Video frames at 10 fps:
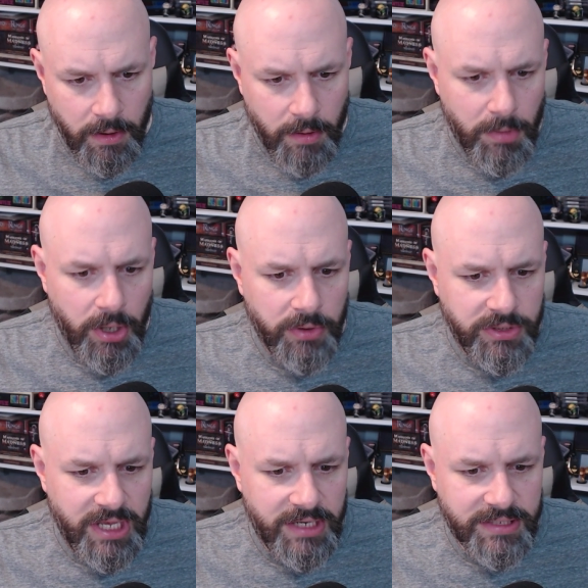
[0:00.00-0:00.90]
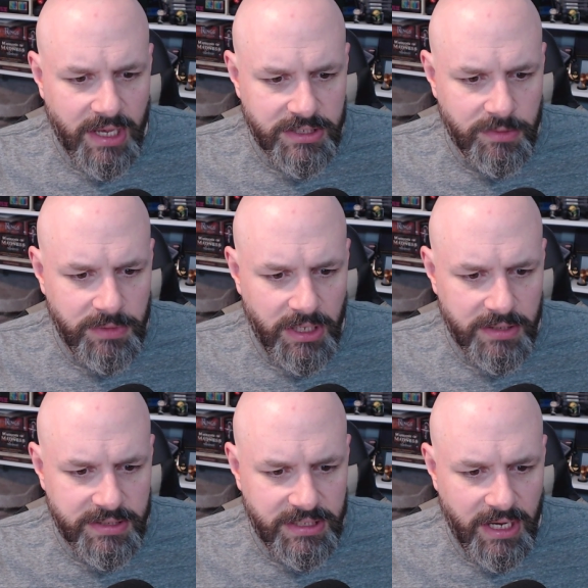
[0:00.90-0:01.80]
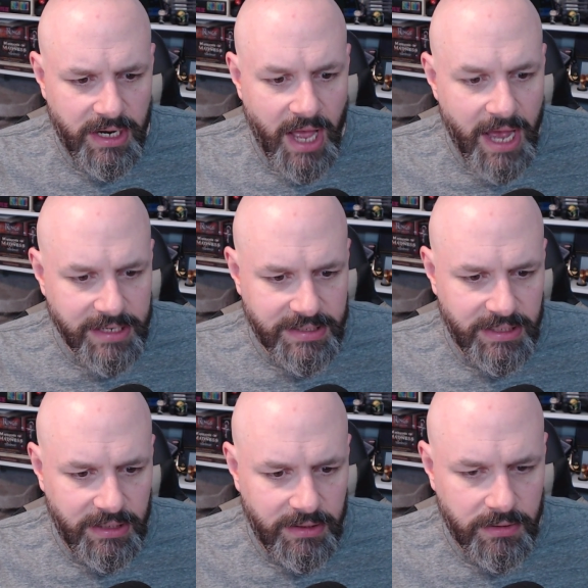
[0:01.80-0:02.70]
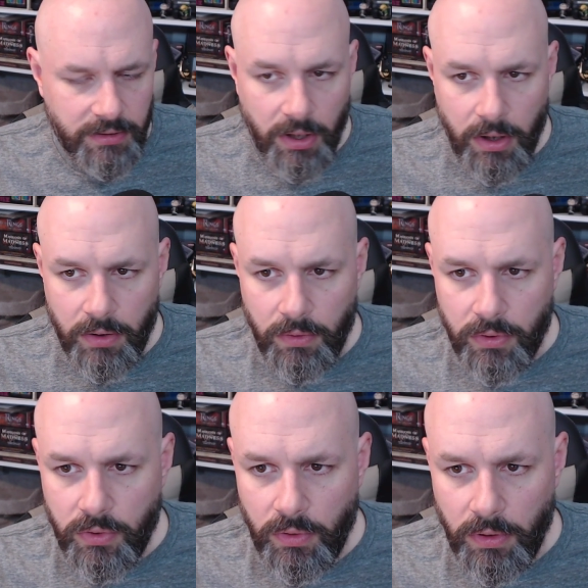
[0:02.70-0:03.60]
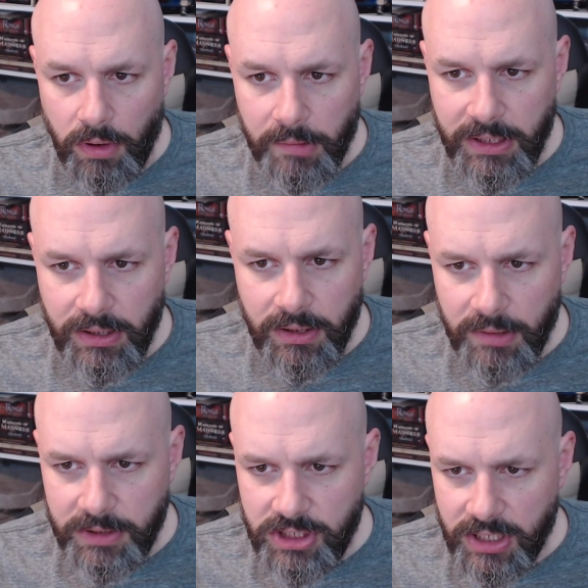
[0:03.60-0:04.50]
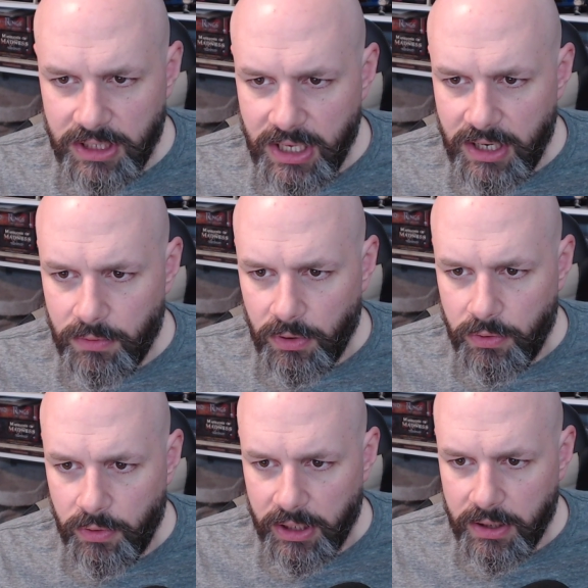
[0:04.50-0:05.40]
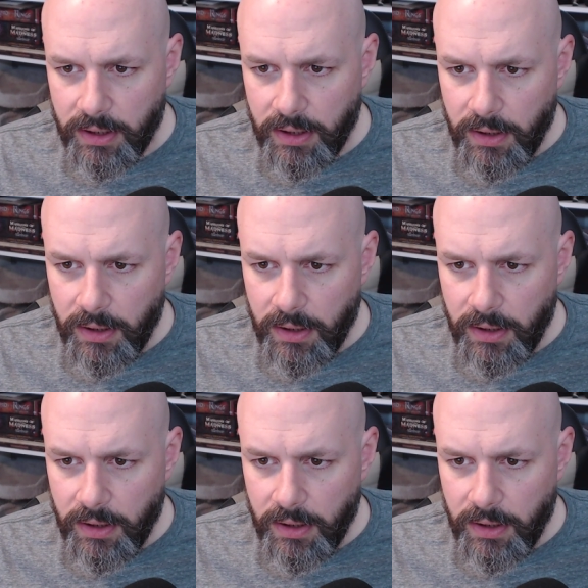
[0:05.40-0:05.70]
Mario Tennis Costume DLC on Odyssey. Oh, cool. Let me check that out real quick.